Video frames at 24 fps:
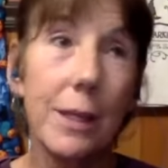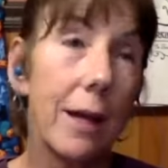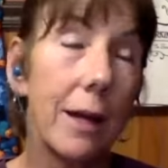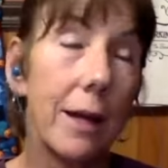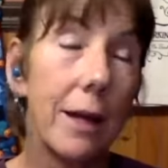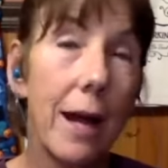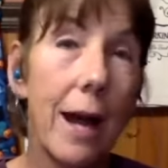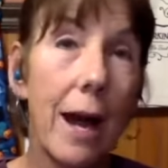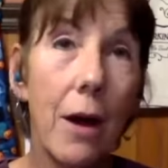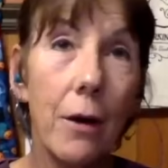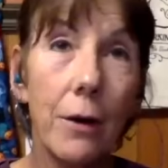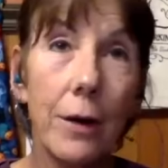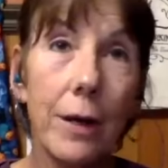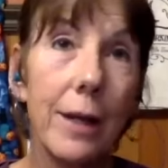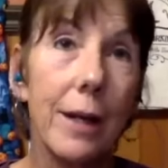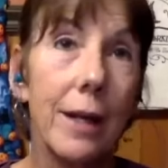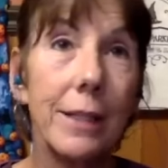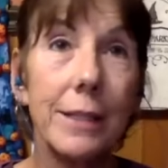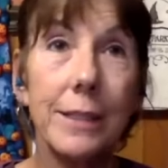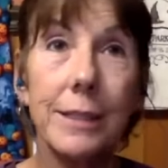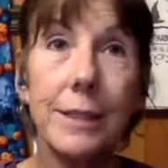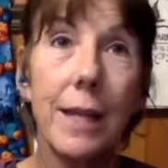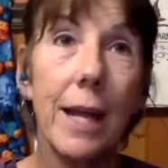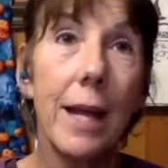how can I
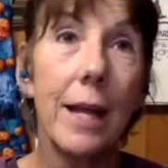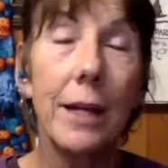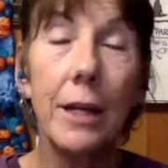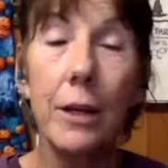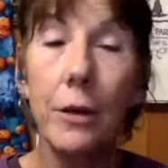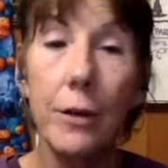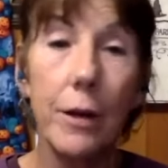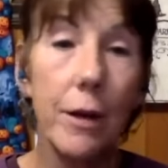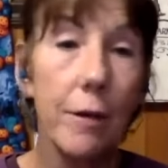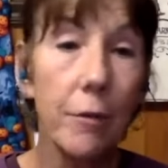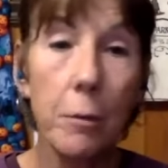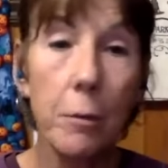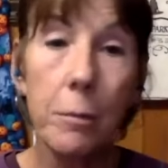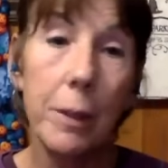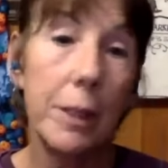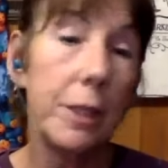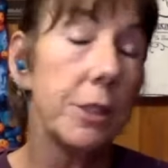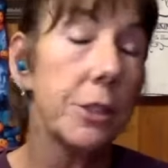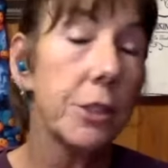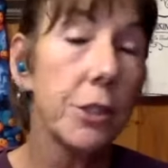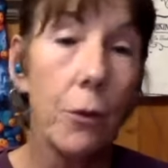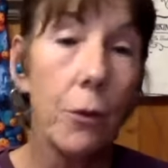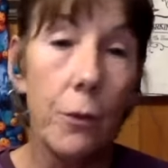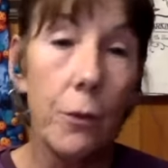stand here and
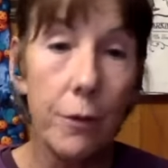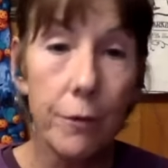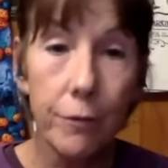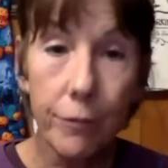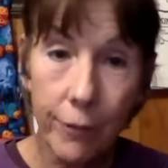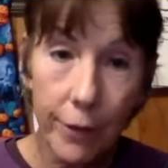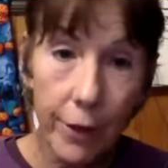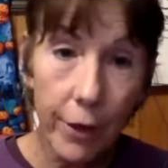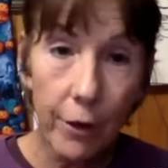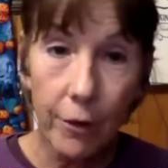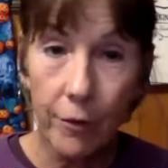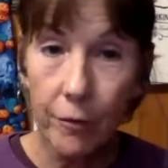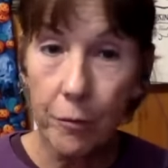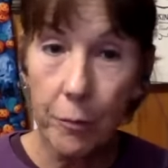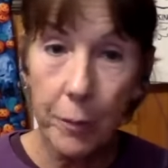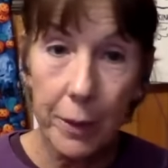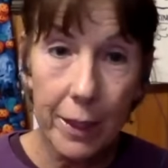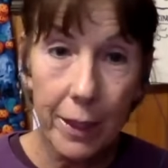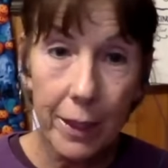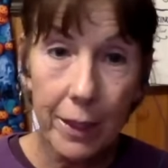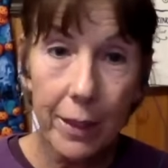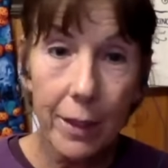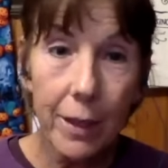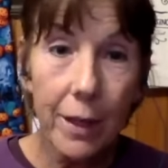everybody's so in fear of
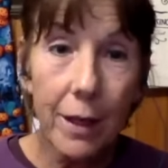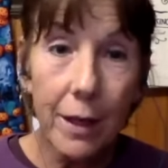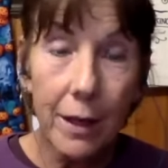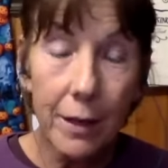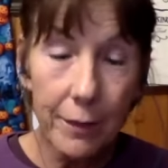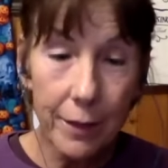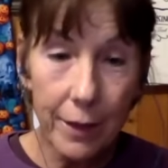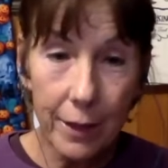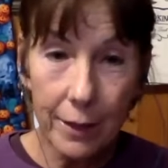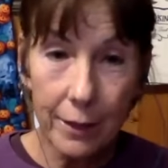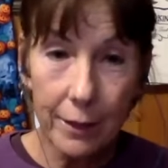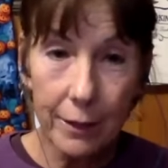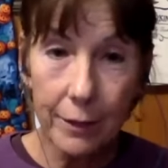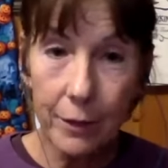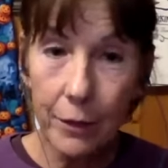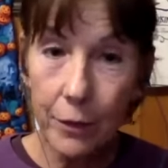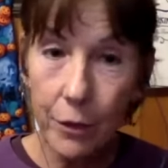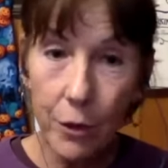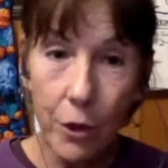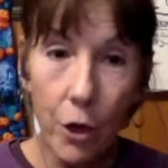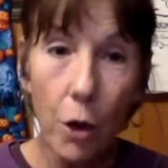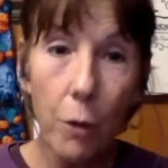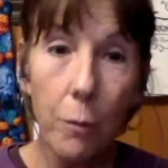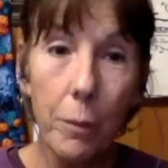me that
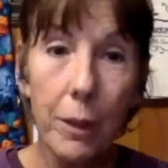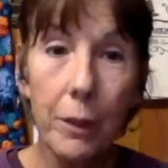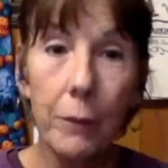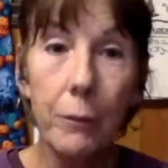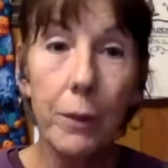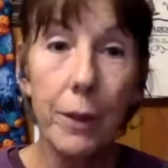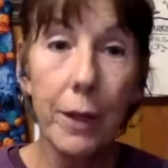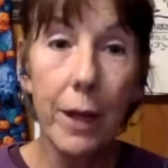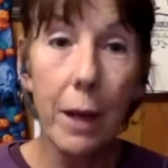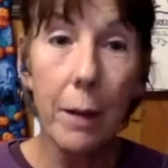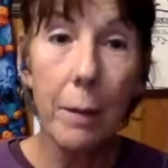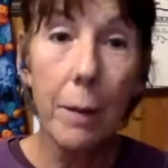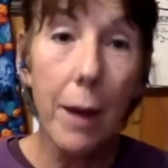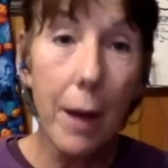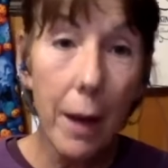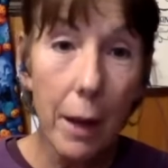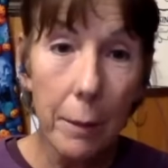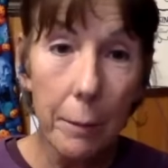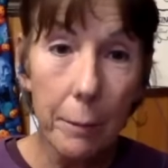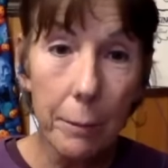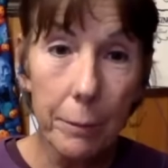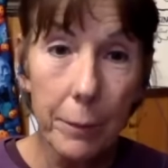nobody will come up?